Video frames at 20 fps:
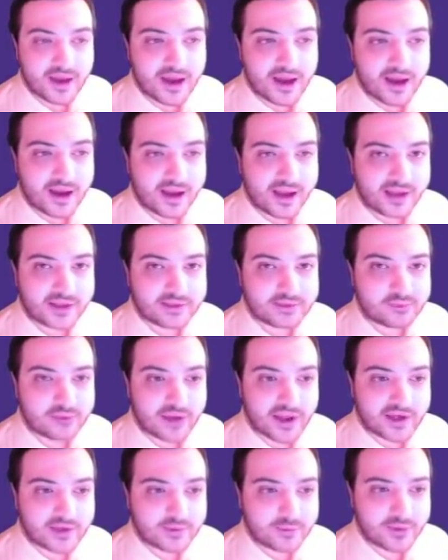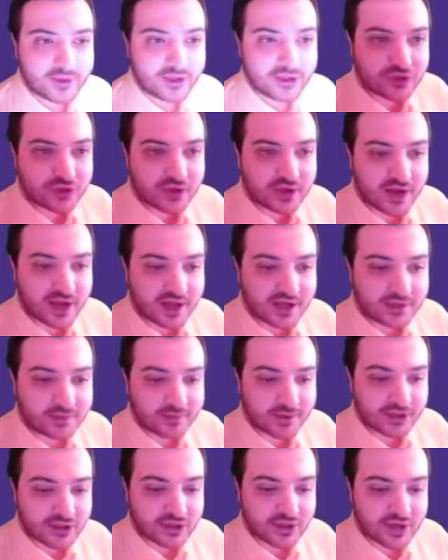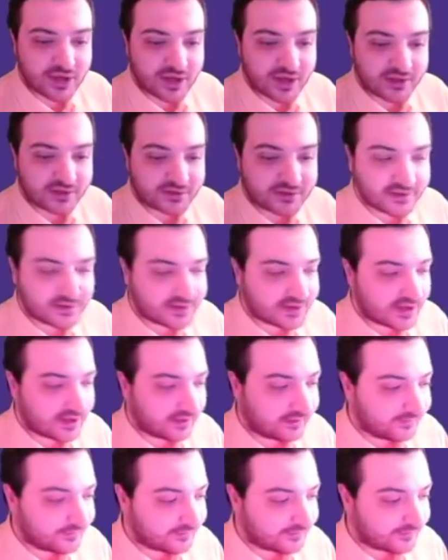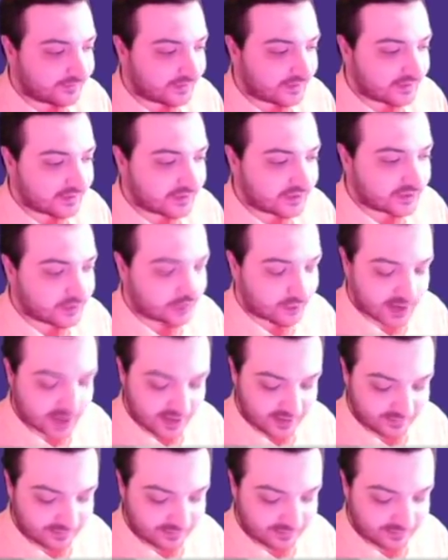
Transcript: against Black's position, and especially against his king. It's great.